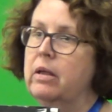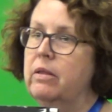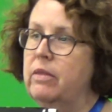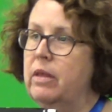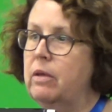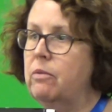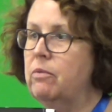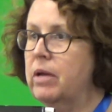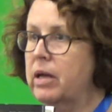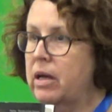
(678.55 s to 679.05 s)

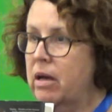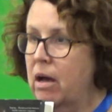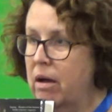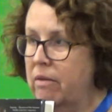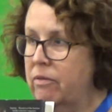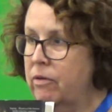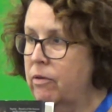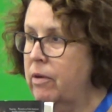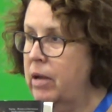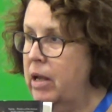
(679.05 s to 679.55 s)
the
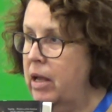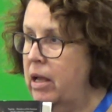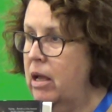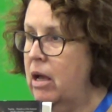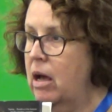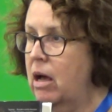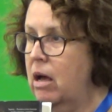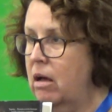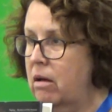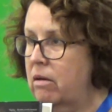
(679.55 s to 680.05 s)

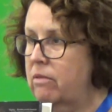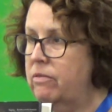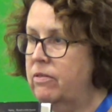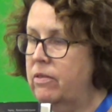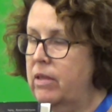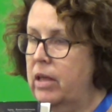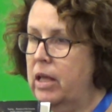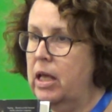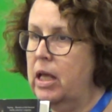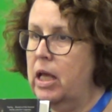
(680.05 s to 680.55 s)
recovery
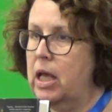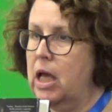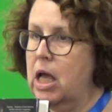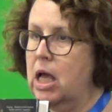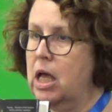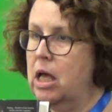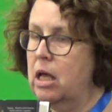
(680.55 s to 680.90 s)
of the